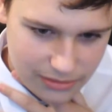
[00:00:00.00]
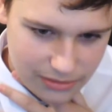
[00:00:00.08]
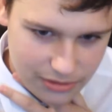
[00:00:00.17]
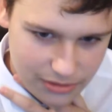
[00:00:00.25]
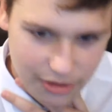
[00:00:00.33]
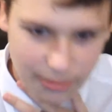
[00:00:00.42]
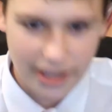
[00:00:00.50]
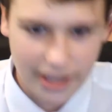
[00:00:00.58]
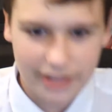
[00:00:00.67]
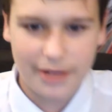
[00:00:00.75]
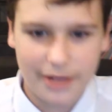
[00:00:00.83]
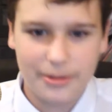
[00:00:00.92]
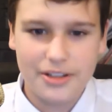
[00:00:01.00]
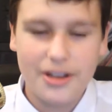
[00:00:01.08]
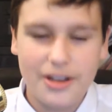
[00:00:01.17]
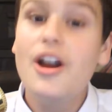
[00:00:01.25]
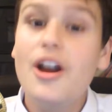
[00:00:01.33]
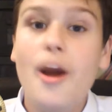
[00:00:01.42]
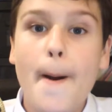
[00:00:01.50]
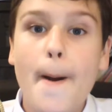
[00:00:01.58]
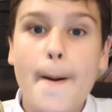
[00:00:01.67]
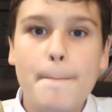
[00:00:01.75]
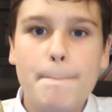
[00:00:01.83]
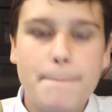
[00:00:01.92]
don't know what the hell that was.
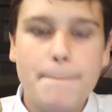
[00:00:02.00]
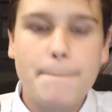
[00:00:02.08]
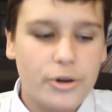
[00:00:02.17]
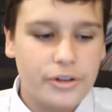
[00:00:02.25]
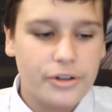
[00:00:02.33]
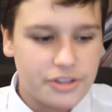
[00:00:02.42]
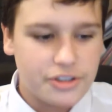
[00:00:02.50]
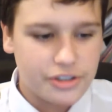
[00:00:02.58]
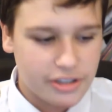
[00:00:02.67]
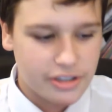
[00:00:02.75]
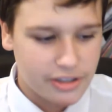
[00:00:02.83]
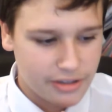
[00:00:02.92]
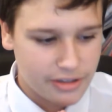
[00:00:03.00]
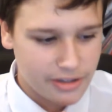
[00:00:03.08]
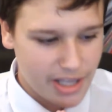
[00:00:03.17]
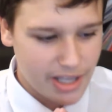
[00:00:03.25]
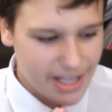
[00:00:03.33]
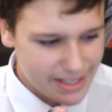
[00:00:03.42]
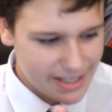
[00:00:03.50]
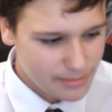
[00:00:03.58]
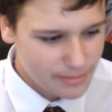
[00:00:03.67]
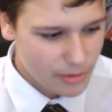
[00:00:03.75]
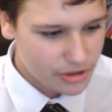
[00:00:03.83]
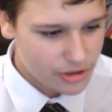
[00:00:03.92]
But there's just, it's the
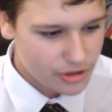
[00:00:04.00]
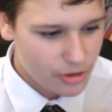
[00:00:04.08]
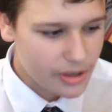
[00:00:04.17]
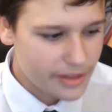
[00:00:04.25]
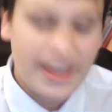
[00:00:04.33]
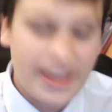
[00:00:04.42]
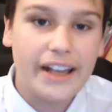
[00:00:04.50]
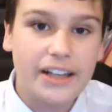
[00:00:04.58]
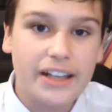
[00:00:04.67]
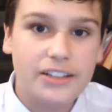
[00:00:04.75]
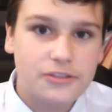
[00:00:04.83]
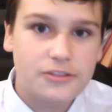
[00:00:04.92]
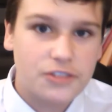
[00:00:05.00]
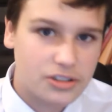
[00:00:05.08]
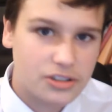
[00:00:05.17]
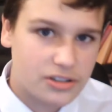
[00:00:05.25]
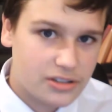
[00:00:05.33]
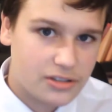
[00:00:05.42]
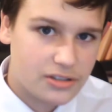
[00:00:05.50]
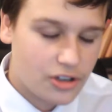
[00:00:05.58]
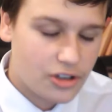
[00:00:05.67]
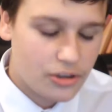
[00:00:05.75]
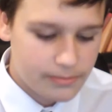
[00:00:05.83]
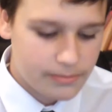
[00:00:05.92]
most annoying thing just to
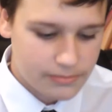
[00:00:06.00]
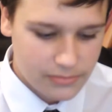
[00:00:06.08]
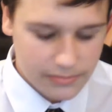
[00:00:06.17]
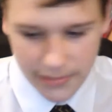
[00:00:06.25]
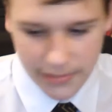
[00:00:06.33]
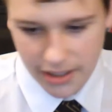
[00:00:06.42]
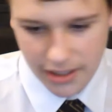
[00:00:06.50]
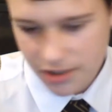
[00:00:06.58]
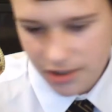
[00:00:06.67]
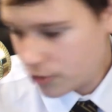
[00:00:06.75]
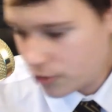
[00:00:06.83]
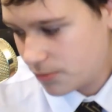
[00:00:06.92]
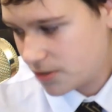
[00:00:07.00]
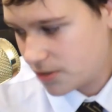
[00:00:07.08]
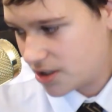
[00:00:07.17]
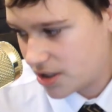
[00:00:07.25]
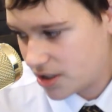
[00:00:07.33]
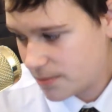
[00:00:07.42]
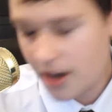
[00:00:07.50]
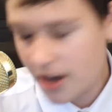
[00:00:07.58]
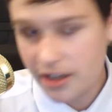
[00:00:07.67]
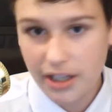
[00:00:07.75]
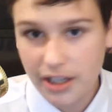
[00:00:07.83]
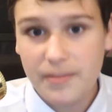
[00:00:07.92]
come into your room and see a spider.
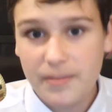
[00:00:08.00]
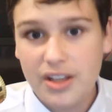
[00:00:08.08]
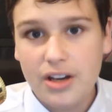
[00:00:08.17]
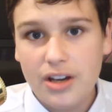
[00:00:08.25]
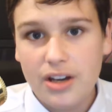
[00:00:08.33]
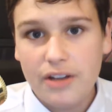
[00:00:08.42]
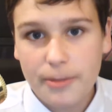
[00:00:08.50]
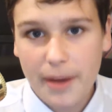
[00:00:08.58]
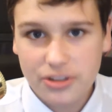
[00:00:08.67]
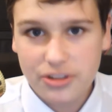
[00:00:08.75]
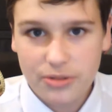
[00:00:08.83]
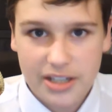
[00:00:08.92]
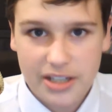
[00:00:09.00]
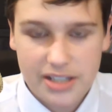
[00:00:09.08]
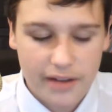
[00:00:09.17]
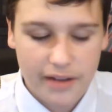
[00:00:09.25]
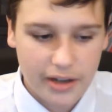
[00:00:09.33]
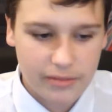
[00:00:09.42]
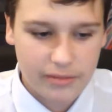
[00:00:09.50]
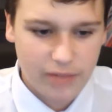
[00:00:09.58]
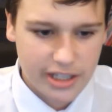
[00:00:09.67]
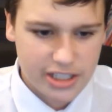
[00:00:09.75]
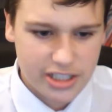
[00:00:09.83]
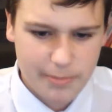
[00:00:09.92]
Like for the past 2 years I've had
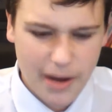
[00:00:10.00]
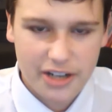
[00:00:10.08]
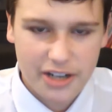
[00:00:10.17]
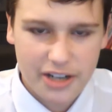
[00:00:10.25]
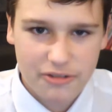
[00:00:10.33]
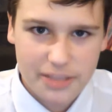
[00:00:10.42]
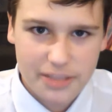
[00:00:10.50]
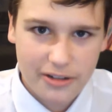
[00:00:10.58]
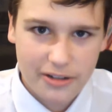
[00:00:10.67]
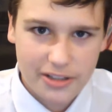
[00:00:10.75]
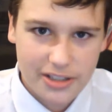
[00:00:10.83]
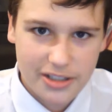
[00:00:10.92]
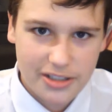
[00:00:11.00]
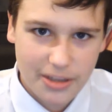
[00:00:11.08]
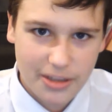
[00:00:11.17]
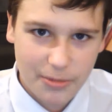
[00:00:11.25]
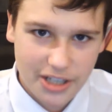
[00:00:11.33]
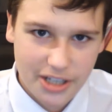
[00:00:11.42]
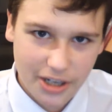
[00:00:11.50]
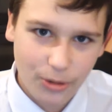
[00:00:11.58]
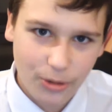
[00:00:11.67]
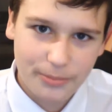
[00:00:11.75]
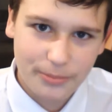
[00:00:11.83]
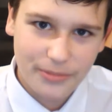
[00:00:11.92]
like spider experiences, which I
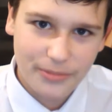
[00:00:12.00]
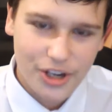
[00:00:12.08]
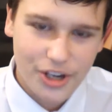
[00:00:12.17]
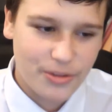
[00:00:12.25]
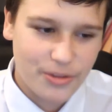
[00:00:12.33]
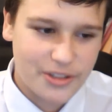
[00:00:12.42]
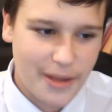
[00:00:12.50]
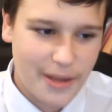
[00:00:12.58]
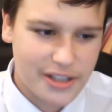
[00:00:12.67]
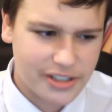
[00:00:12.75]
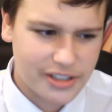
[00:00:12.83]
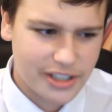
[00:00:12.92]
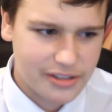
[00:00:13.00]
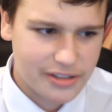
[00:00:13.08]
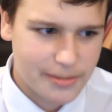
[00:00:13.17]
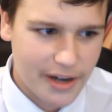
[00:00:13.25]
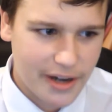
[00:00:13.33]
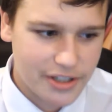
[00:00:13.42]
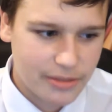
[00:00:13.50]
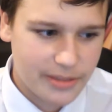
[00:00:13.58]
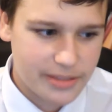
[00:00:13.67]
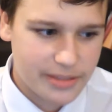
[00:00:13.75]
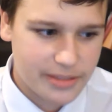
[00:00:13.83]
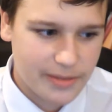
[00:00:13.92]
call them, which basically spiders coming
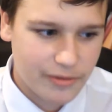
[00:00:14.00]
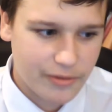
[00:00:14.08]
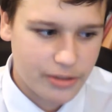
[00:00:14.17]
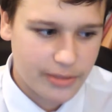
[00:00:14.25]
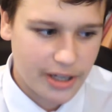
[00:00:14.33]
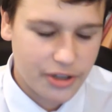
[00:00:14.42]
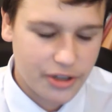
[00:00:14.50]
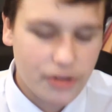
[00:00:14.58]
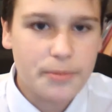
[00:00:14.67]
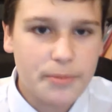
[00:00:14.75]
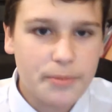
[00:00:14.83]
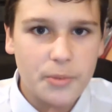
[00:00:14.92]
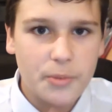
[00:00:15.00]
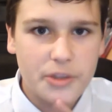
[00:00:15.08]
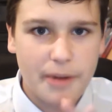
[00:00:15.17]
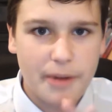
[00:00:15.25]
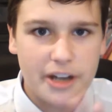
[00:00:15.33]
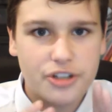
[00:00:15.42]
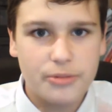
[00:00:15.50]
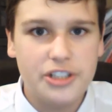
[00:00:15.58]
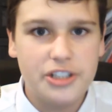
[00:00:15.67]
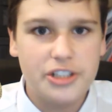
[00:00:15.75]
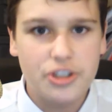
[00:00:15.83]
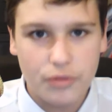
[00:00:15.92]
into my room. Now the only problem with spiders coming
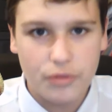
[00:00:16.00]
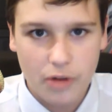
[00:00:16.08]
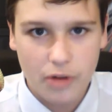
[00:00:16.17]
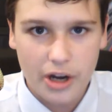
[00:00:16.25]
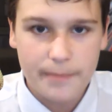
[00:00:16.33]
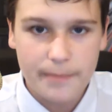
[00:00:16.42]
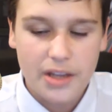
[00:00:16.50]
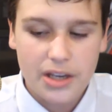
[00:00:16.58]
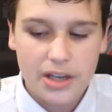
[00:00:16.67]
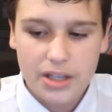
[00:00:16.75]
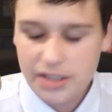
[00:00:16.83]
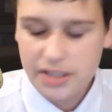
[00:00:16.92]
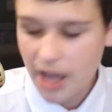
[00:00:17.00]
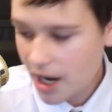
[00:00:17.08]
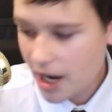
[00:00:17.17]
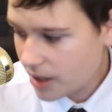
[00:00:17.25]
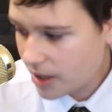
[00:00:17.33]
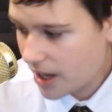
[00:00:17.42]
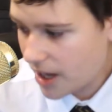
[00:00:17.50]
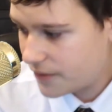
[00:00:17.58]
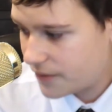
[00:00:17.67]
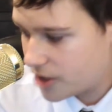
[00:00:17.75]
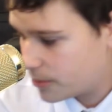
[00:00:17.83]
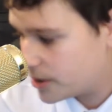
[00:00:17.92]
into your room, right, is that I don't care if they
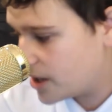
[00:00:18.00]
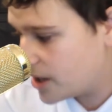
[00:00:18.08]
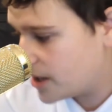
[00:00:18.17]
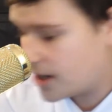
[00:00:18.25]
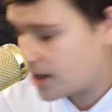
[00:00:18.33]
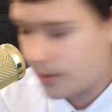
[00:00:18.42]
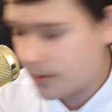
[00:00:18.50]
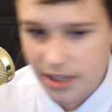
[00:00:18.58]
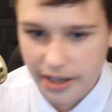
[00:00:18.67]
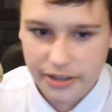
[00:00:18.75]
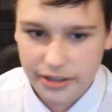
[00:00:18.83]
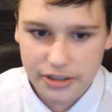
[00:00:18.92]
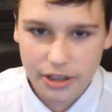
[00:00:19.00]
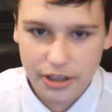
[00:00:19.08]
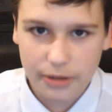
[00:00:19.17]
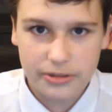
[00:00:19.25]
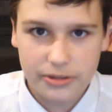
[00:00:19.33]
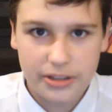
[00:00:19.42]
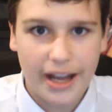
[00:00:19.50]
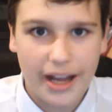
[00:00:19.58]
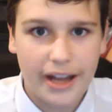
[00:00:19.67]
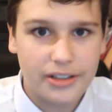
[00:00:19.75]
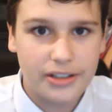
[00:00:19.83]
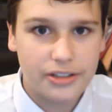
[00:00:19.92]
come in the daytime, because I can just go,
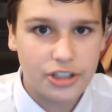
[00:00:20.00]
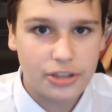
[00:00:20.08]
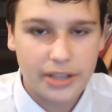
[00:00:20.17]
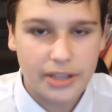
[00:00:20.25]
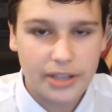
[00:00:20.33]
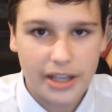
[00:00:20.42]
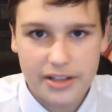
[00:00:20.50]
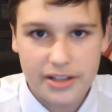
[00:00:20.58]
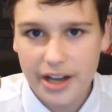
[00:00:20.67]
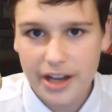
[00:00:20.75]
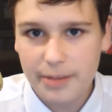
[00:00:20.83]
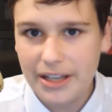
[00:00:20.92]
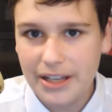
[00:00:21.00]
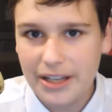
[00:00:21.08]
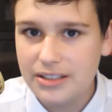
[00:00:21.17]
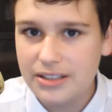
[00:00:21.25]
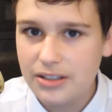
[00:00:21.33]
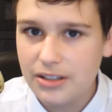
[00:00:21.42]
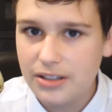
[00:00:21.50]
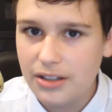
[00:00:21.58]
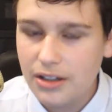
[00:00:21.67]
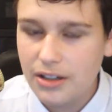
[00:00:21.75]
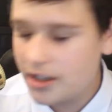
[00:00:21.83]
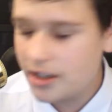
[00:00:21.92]
Dad, can you come and get that spider please?
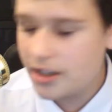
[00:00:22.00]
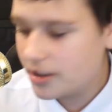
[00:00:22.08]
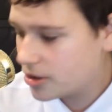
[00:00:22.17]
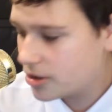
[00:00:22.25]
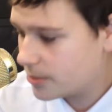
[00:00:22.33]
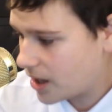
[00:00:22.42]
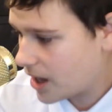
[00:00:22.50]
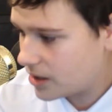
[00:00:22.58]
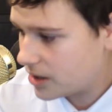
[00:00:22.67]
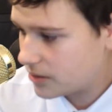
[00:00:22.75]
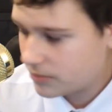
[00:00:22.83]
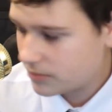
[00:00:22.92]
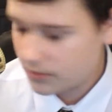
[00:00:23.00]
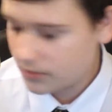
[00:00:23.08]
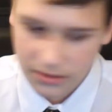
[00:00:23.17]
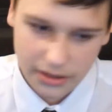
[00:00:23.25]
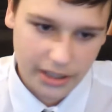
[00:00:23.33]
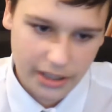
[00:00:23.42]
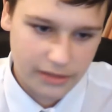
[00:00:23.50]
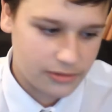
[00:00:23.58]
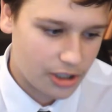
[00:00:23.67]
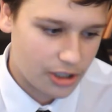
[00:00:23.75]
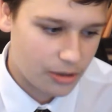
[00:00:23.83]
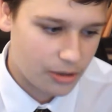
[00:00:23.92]
And he'll come and get it, and then,
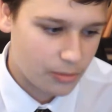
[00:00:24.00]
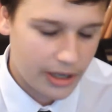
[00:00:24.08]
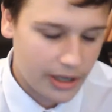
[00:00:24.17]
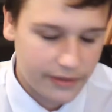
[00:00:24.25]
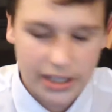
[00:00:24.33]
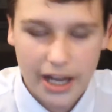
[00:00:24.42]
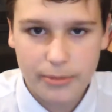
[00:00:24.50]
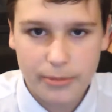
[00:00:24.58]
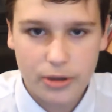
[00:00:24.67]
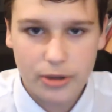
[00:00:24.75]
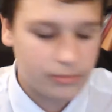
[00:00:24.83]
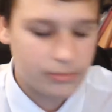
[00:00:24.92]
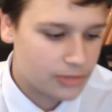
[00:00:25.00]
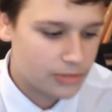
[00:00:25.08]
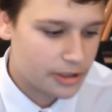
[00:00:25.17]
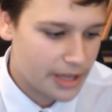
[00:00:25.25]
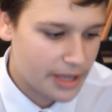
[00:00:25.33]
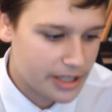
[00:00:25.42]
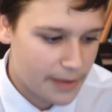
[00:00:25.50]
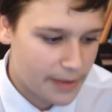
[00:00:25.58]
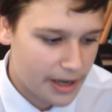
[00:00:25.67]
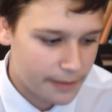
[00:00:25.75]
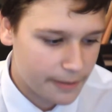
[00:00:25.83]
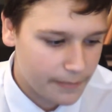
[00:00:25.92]
you know, whatever, Dad, Mum, come and get a
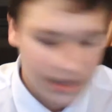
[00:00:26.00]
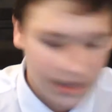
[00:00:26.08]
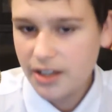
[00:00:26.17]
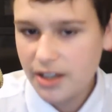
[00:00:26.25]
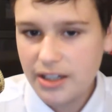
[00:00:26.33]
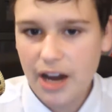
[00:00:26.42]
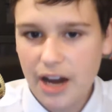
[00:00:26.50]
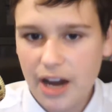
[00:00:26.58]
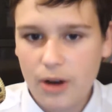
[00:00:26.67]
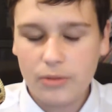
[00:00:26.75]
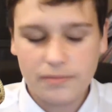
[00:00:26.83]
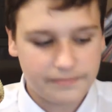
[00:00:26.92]
spider. Now,